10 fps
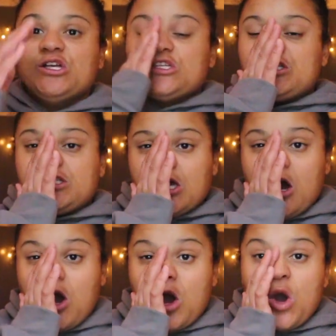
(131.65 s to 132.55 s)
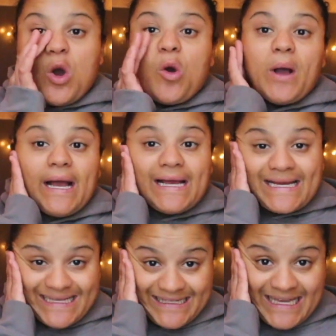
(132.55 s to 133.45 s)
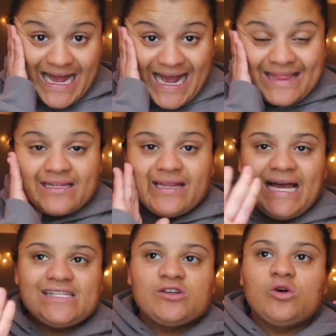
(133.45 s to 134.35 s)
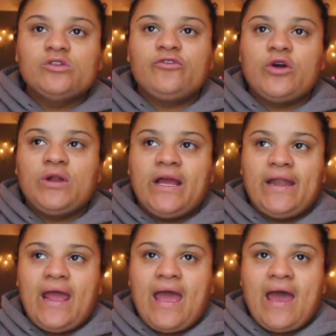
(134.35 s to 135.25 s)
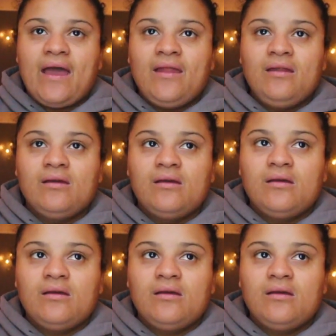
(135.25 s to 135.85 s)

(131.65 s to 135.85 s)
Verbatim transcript: So, yeah, and the last gold phone I had had